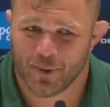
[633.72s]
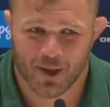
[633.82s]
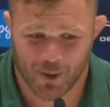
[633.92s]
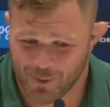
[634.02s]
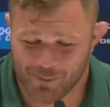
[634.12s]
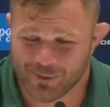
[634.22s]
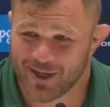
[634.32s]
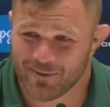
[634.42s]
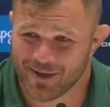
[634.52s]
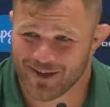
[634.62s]
Oh, well, I would
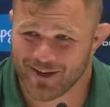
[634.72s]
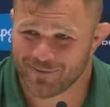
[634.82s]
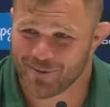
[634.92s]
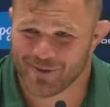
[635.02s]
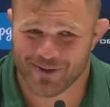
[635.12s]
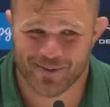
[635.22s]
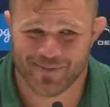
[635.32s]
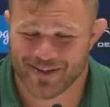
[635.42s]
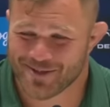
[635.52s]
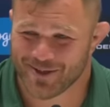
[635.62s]
definitely love to be on the
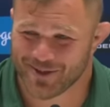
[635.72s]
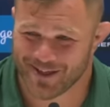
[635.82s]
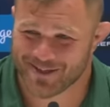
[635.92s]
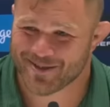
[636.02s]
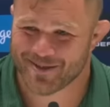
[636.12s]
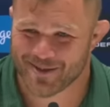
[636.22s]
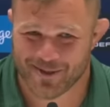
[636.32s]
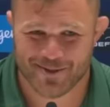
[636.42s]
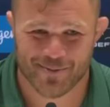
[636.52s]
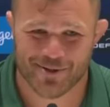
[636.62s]
pitch. So that's
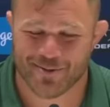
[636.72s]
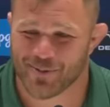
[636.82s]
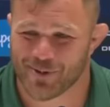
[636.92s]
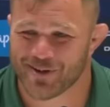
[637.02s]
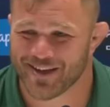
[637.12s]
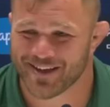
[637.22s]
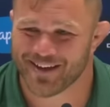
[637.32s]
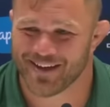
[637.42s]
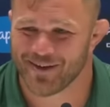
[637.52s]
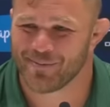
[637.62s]
the most important thing.
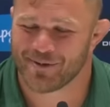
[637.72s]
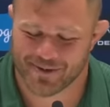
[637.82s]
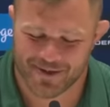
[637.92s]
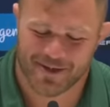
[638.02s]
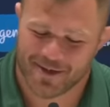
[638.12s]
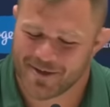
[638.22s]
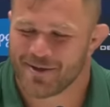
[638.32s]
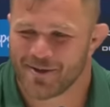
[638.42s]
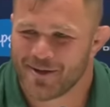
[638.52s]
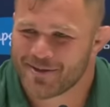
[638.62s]

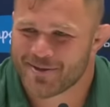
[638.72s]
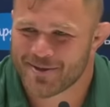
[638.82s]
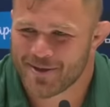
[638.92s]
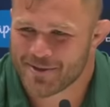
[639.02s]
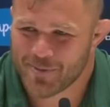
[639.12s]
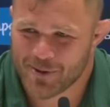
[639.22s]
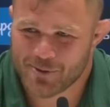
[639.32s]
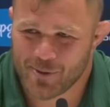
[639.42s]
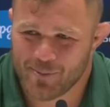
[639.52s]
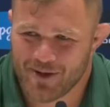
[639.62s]
That's what
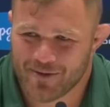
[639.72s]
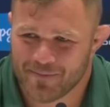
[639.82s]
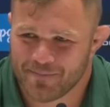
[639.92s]
it's all about.